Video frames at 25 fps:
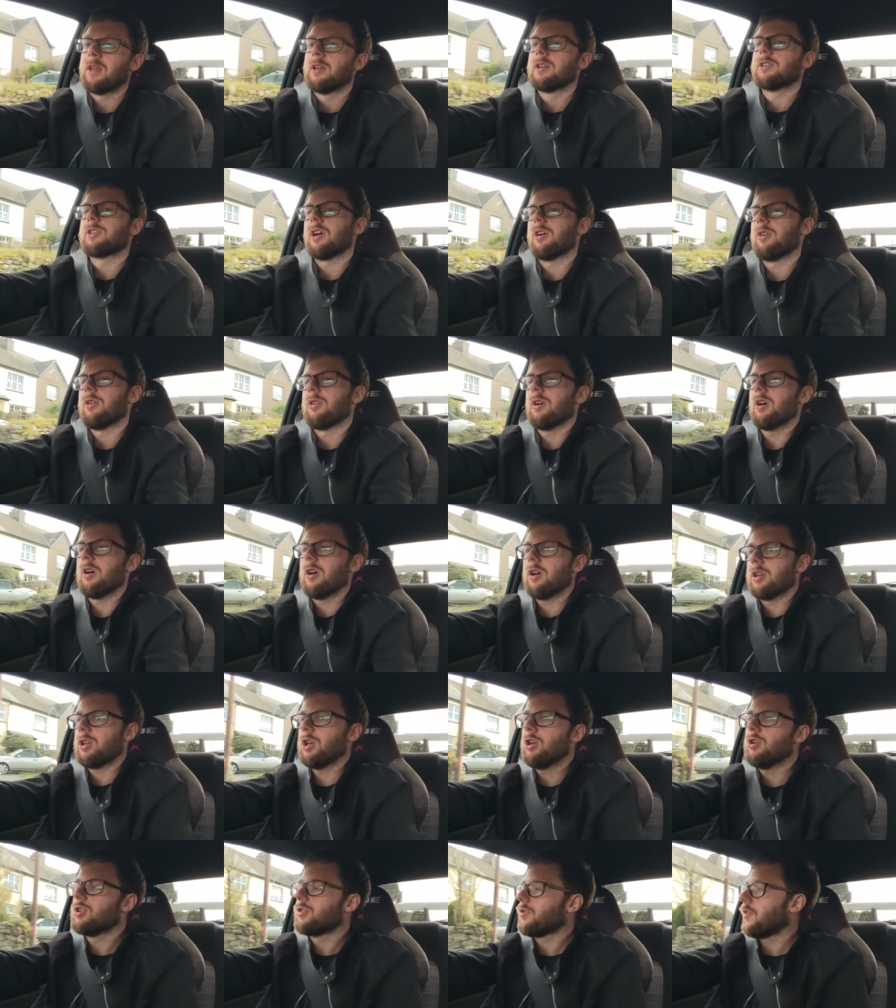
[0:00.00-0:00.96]
so a
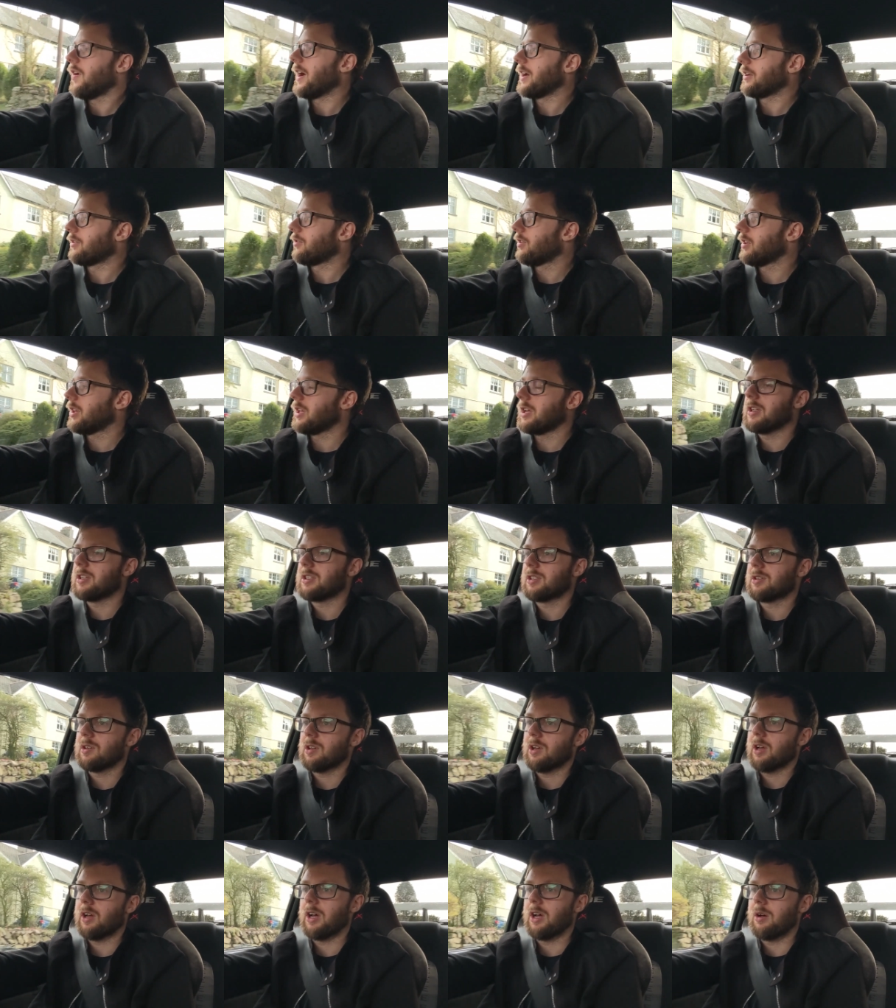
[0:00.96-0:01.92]
huge factor in
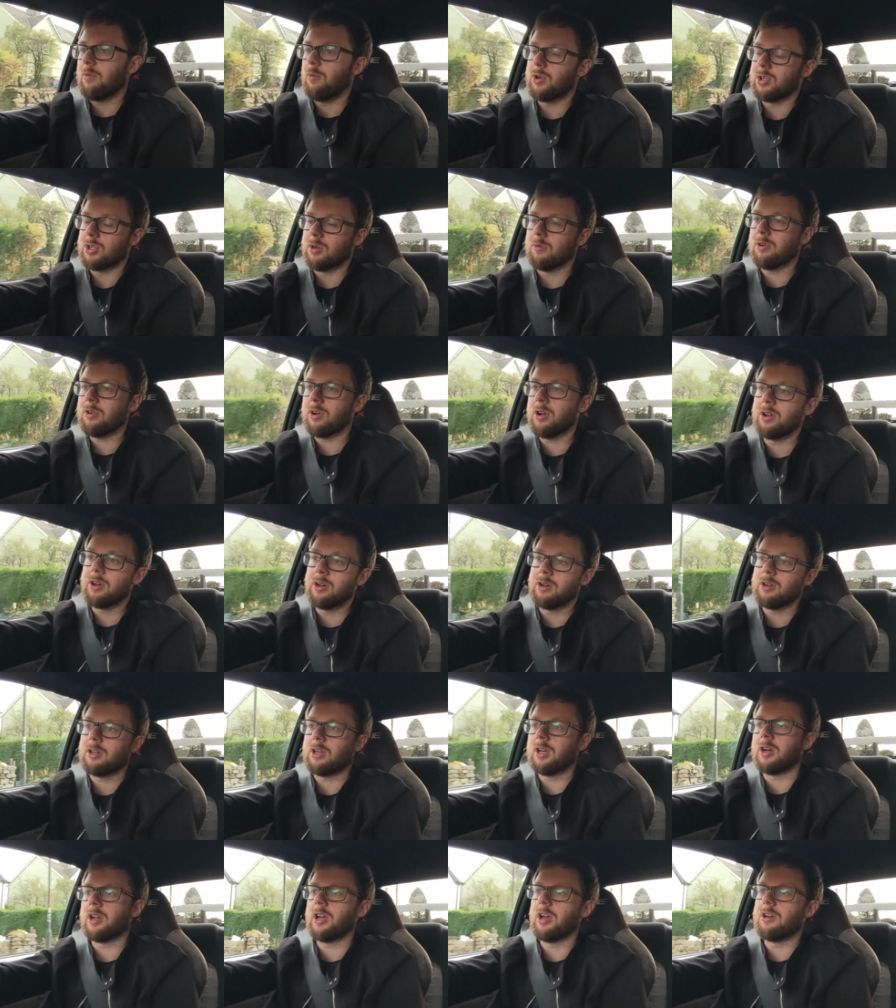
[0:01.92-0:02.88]
this, which I'm not
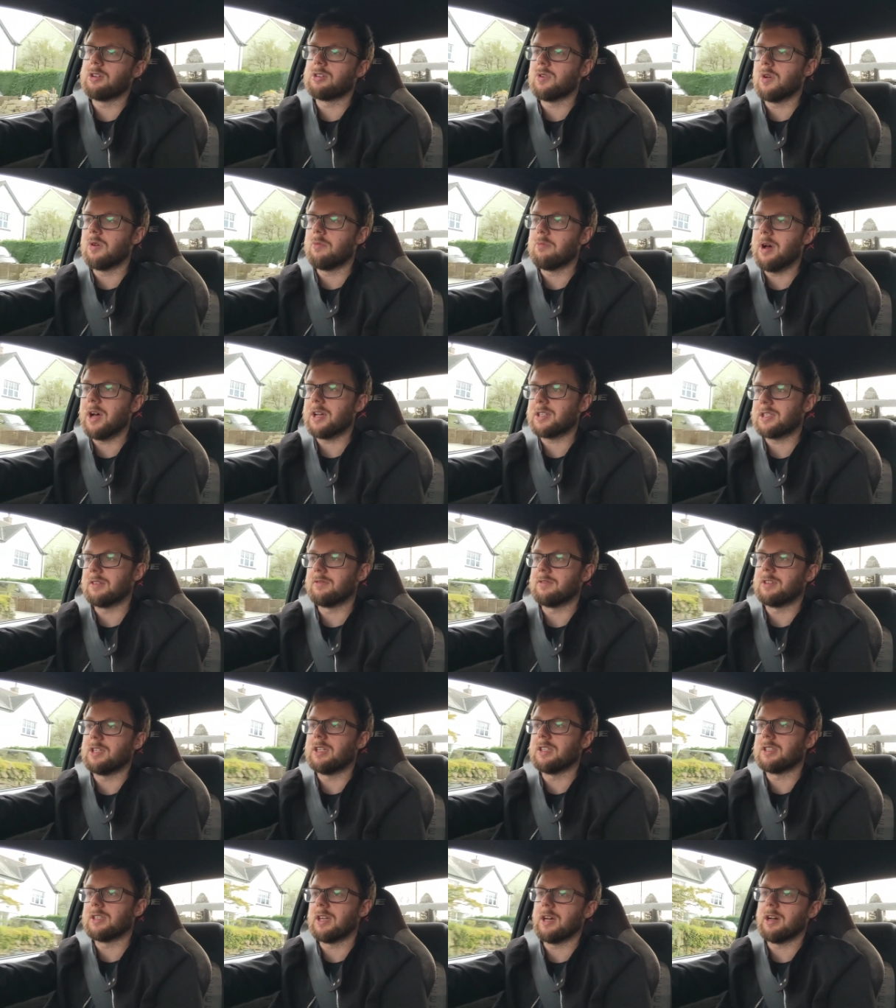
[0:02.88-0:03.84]
going to go to in massive
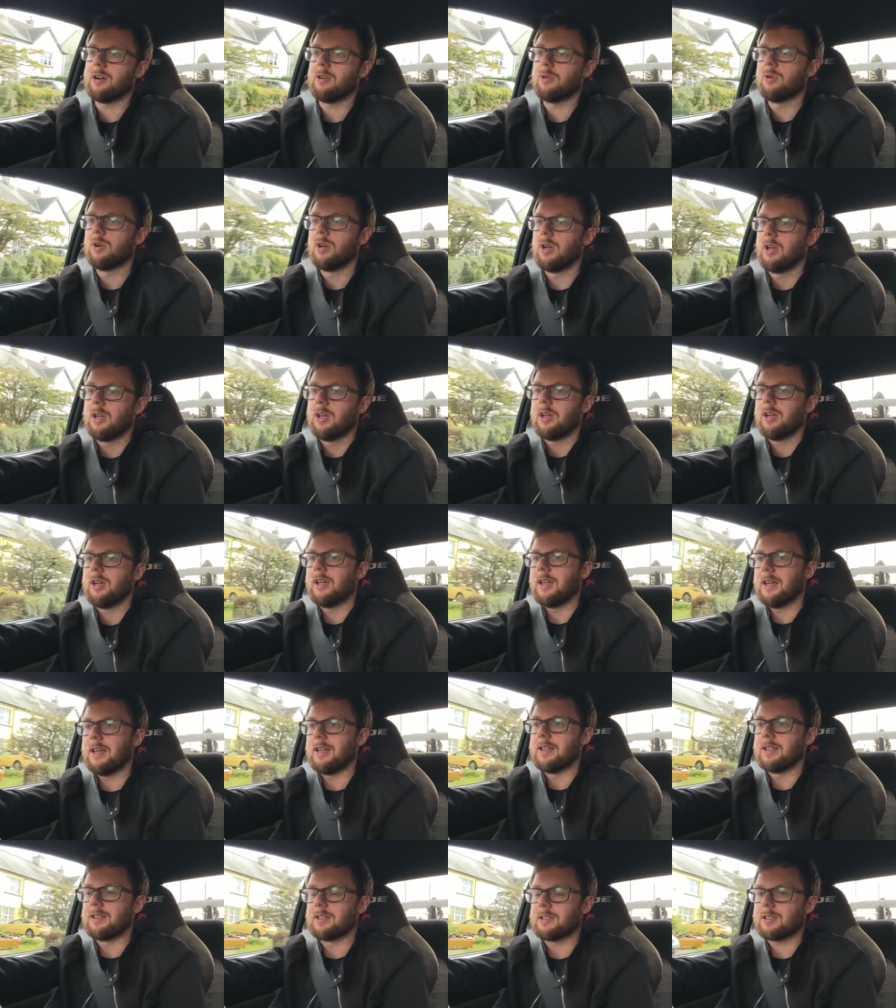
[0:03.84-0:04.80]
detail,
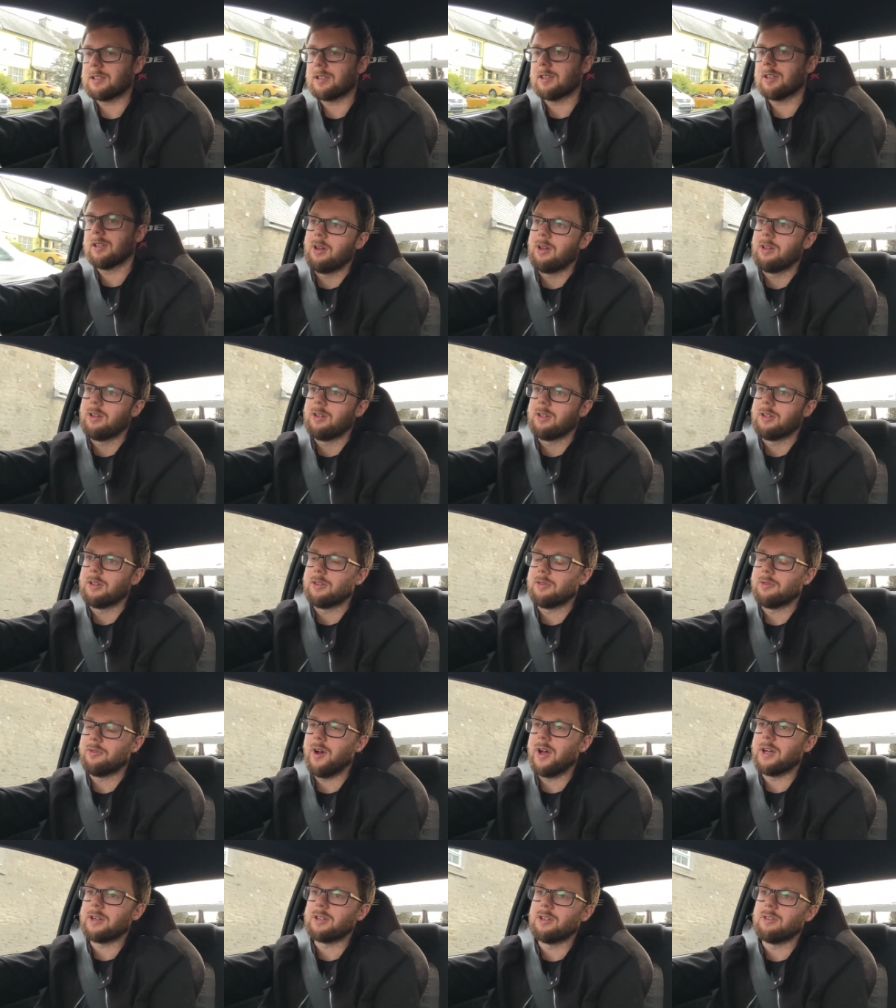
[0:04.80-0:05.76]
is the
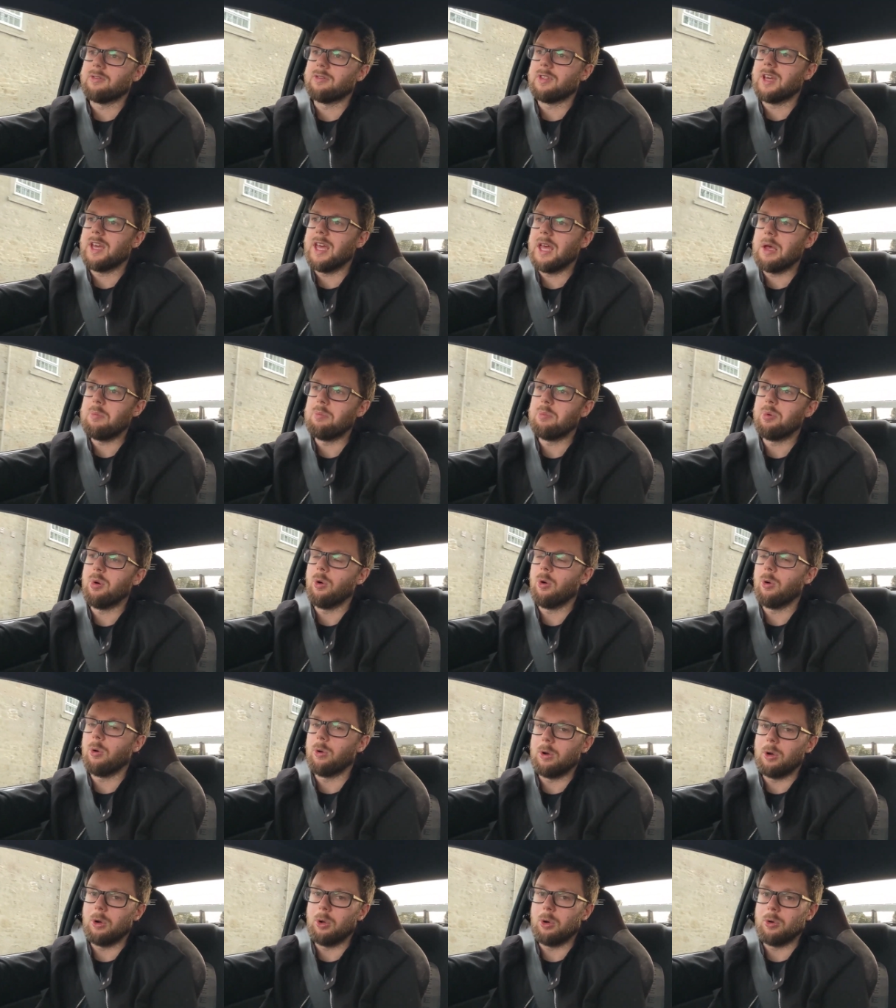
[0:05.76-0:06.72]
fact of the
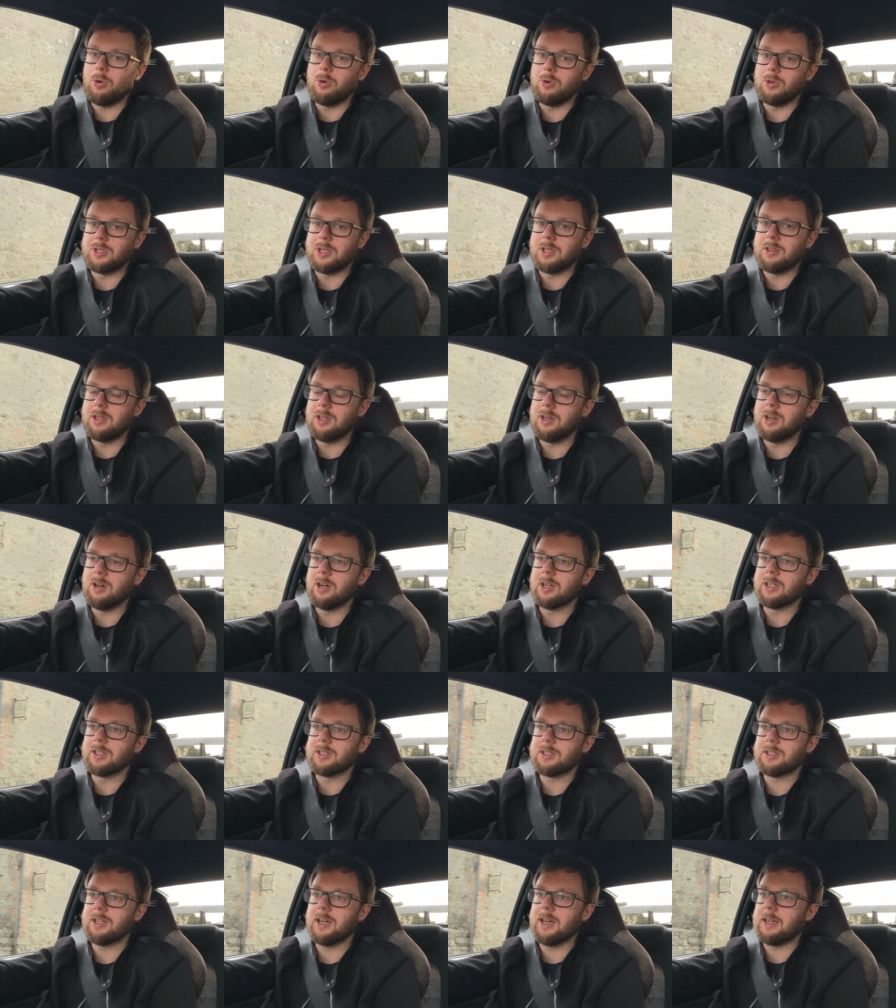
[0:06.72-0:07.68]
import laws in the
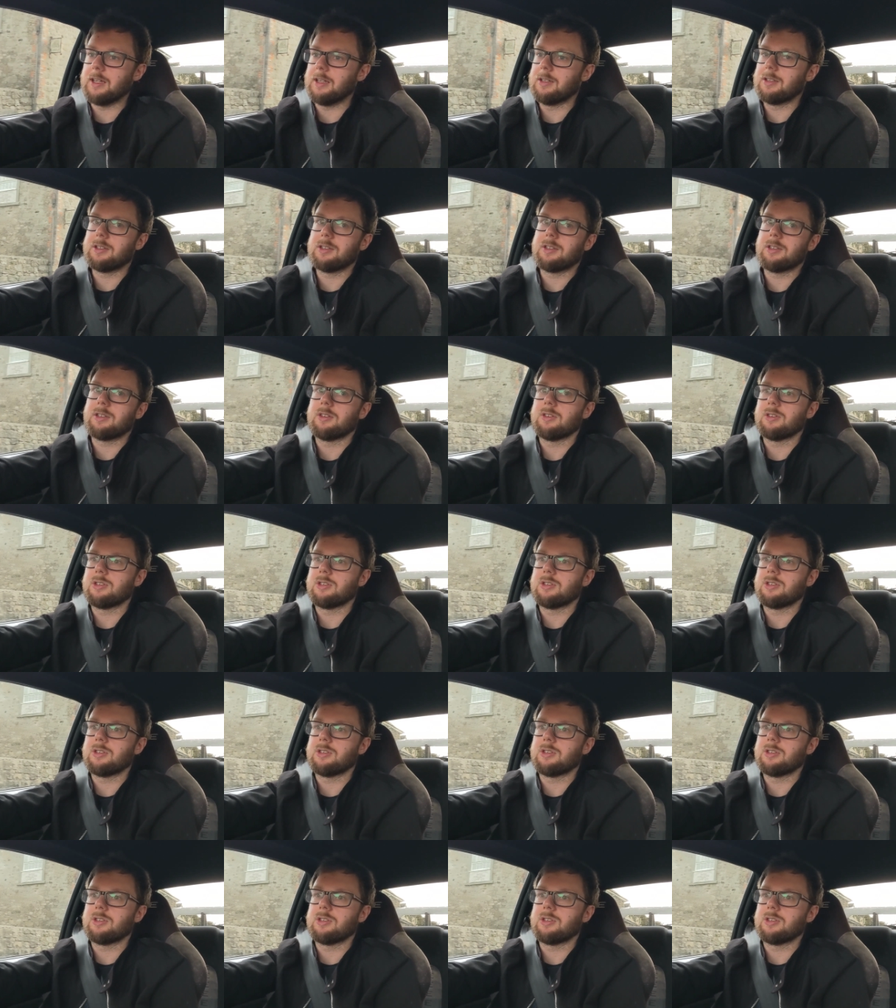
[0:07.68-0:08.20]
United States.